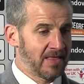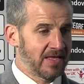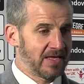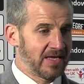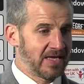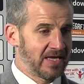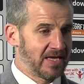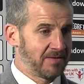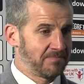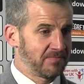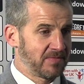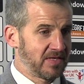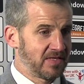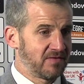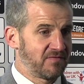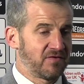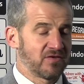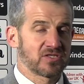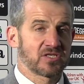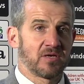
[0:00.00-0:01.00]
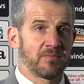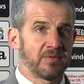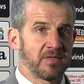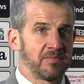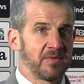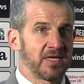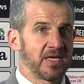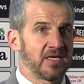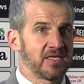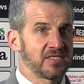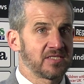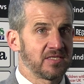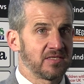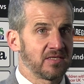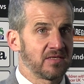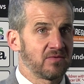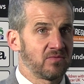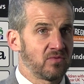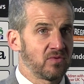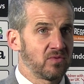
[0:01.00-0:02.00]
in the first couple of minutes,
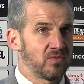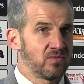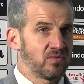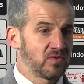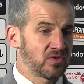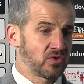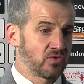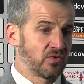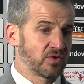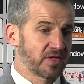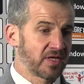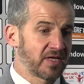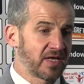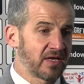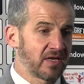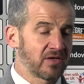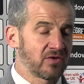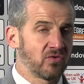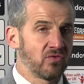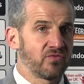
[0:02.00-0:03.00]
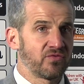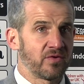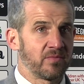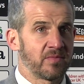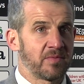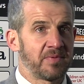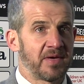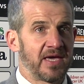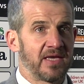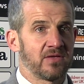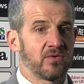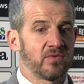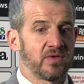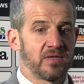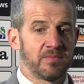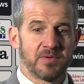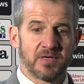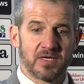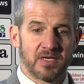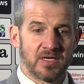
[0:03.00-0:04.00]
and we scored an early goal from the
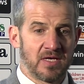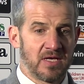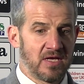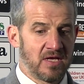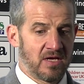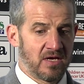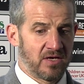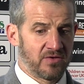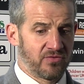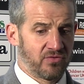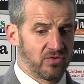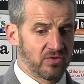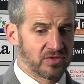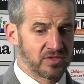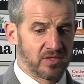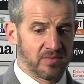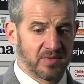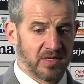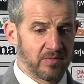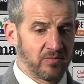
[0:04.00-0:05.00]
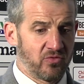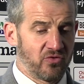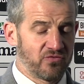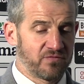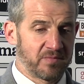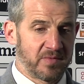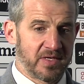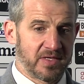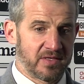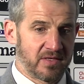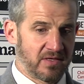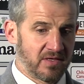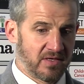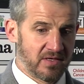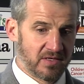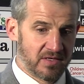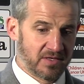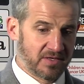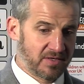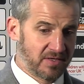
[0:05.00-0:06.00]
penalty, but I thought some of our movement,
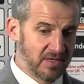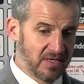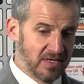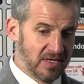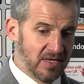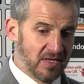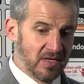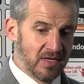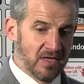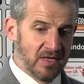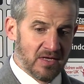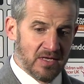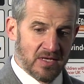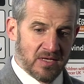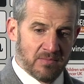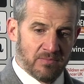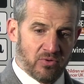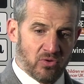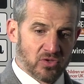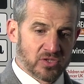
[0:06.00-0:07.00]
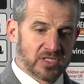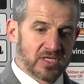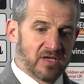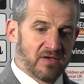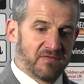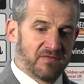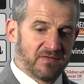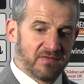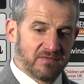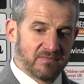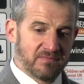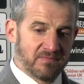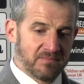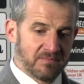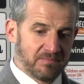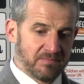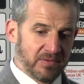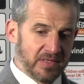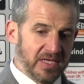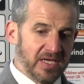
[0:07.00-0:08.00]
our positive
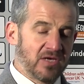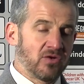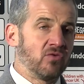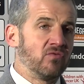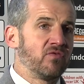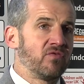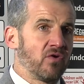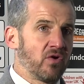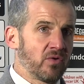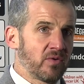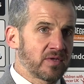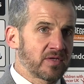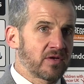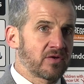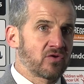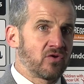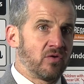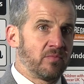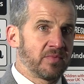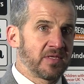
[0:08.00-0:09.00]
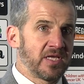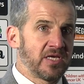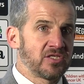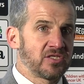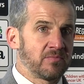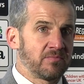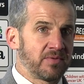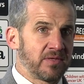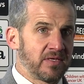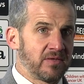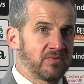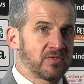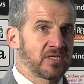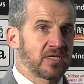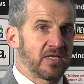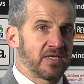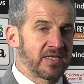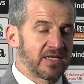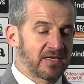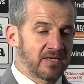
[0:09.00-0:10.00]
play going forward, our combination play was
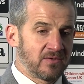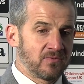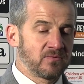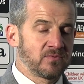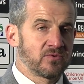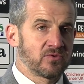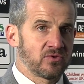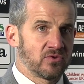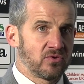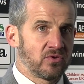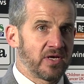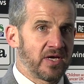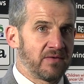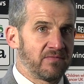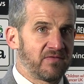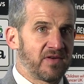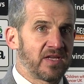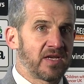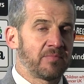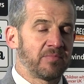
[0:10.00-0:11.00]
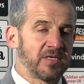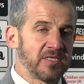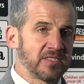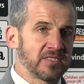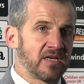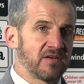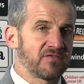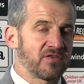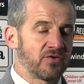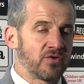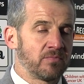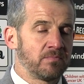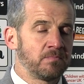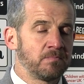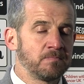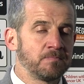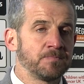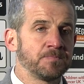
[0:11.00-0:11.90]
clinical, so very pleasing afternoon.